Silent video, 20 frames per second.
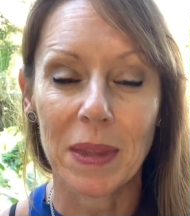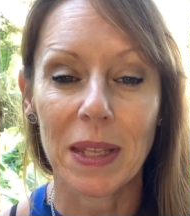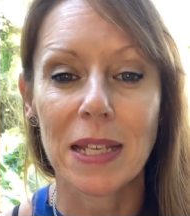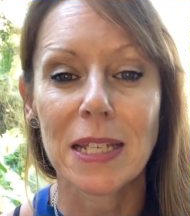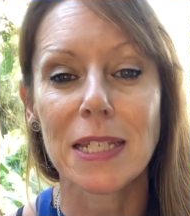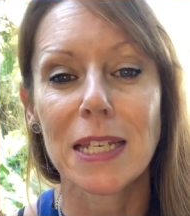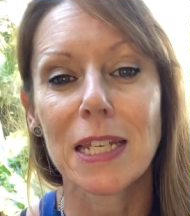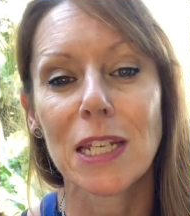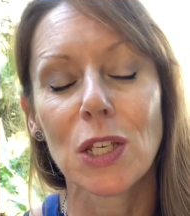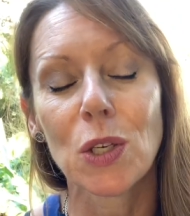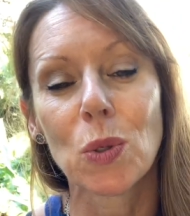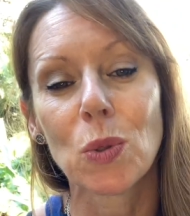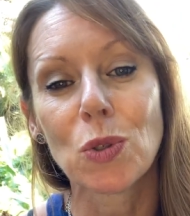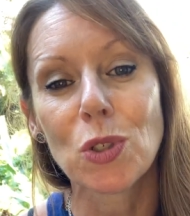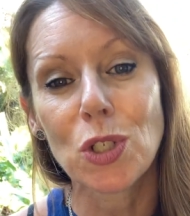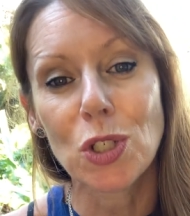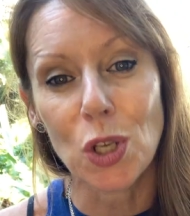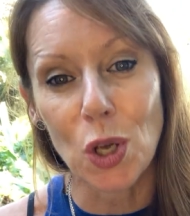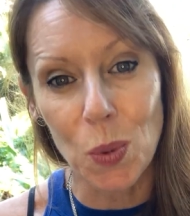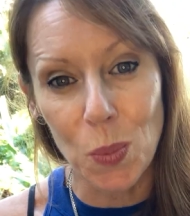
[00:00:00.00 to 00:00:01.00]
Sending you all
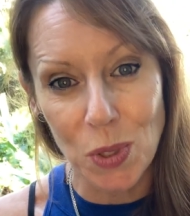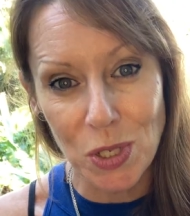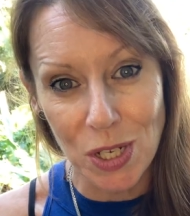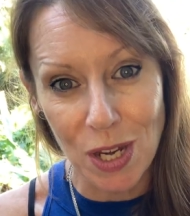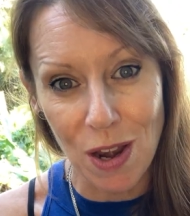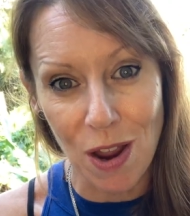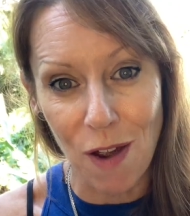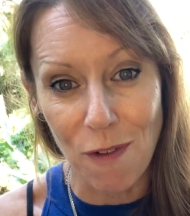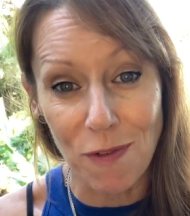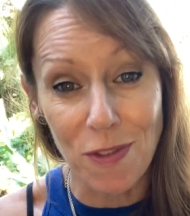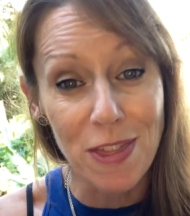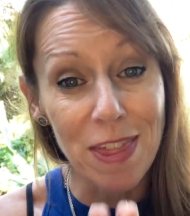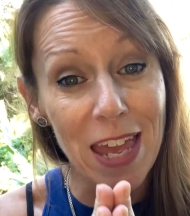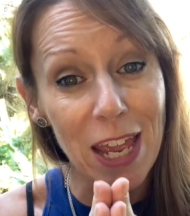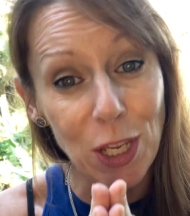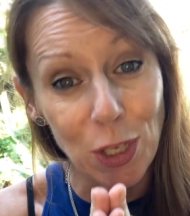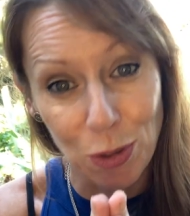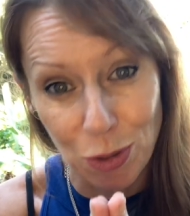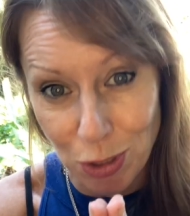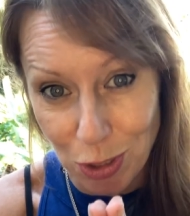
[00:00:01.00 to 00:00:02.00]
so much love.
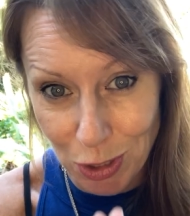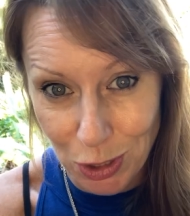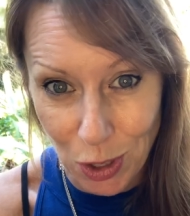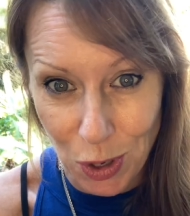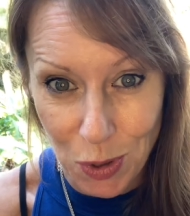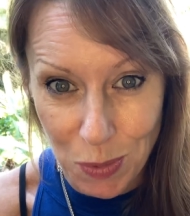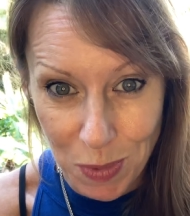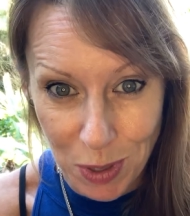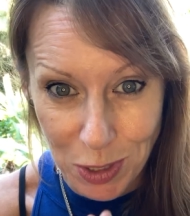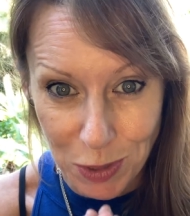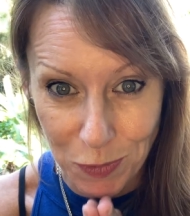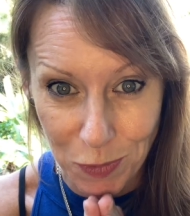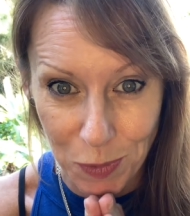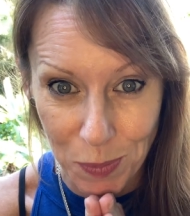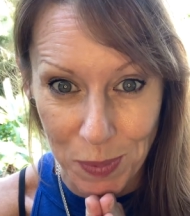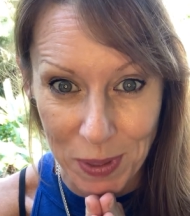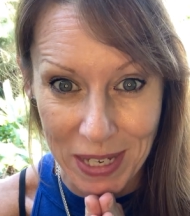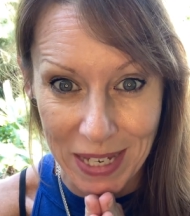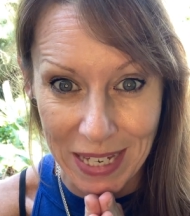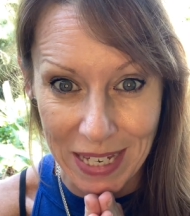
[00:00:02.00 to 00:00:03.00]
Thank you so much for
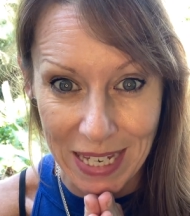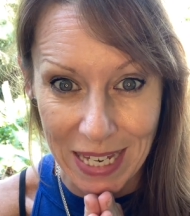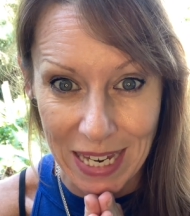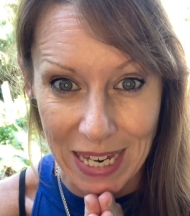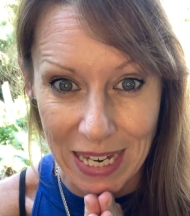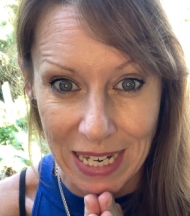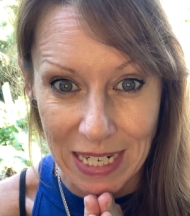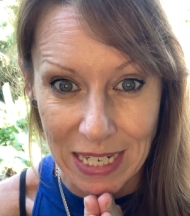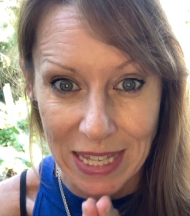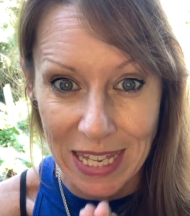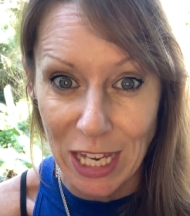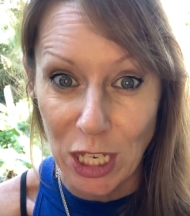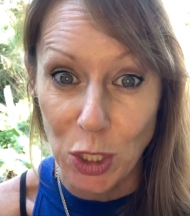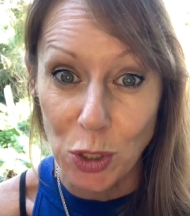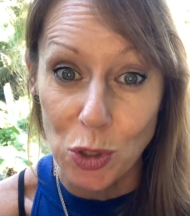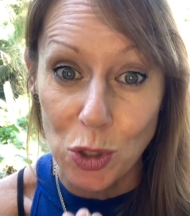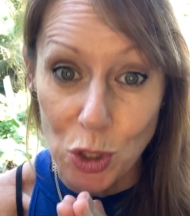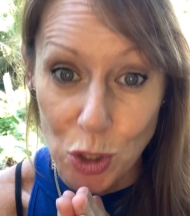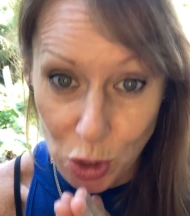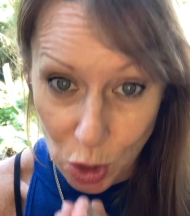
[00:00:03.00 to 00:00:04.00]
being here. Thank you
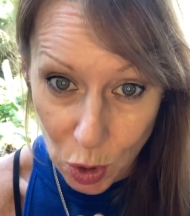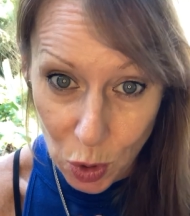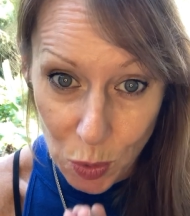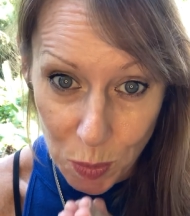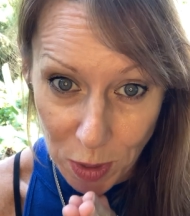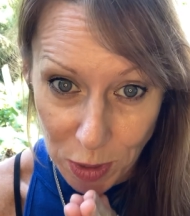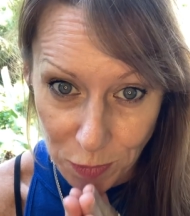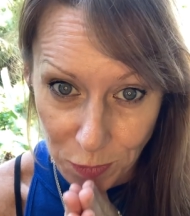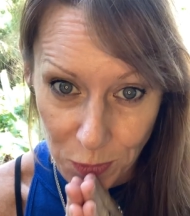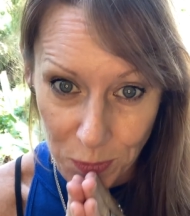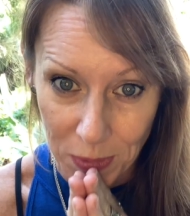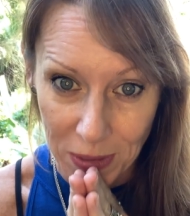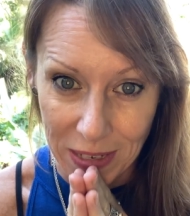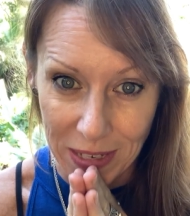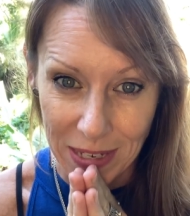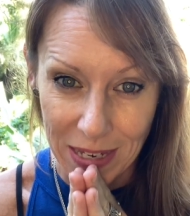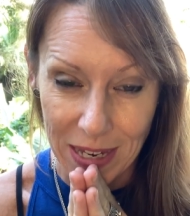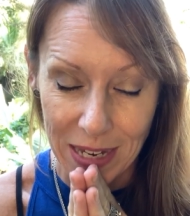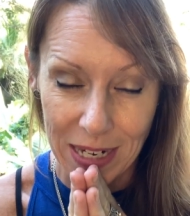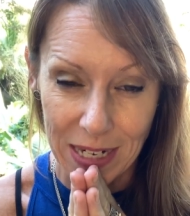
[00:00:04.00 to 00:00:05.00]
so much for
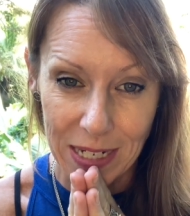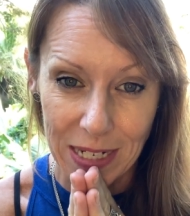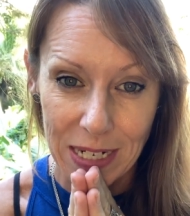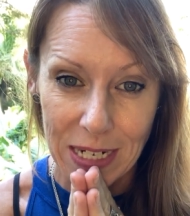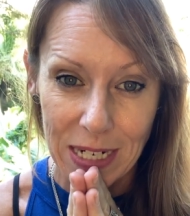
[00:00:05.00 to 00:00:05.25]
being here.